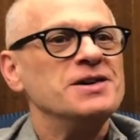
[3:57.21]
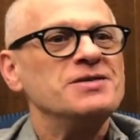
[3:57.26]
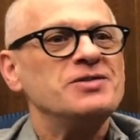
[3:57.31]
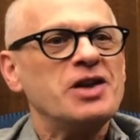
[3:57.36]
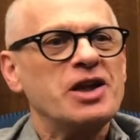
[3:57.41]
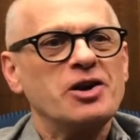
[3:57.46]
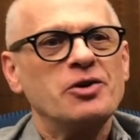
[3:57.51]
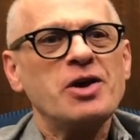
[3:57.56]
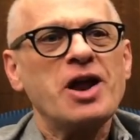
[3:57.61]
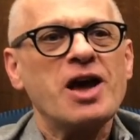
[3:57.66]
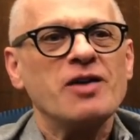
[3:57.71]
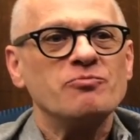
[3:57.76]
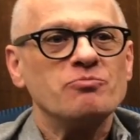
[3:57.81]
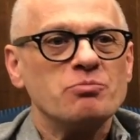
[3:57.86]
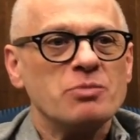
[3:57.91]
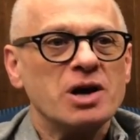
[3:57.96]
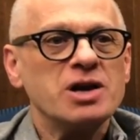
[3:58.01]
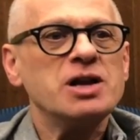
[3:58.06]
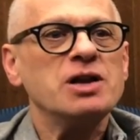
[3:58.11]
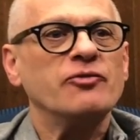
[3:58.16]
They don't have
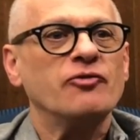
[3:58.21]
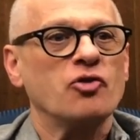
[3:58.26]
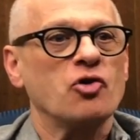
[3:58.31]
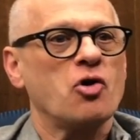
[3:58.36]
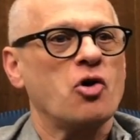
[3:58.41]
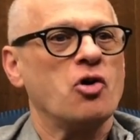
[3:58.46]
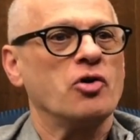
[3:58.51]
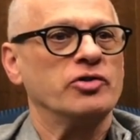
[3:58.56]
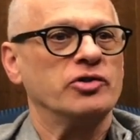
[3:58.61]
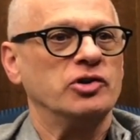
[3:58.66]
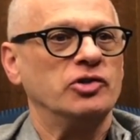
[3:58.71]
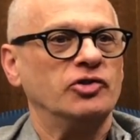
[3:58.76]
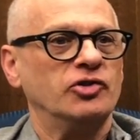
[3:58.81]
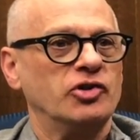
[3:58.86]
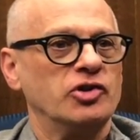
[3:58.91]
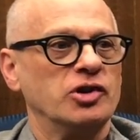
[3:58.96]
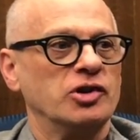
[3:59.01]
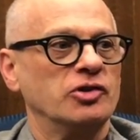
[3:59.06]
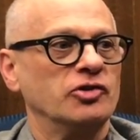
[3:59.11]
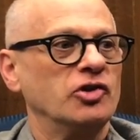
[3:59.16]
money for all these
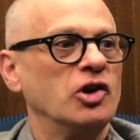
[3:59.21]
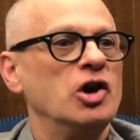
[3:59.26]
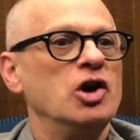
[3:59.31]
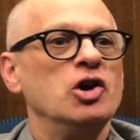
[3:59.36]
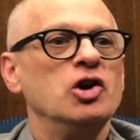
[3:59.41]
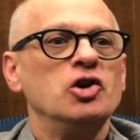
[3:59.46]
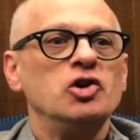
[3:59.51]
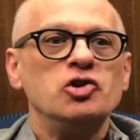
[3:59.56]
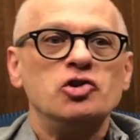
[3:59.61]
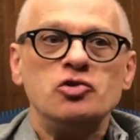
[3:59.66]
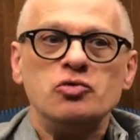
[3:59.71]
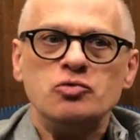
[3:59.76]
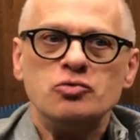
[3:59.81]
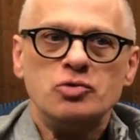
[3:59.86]
things. You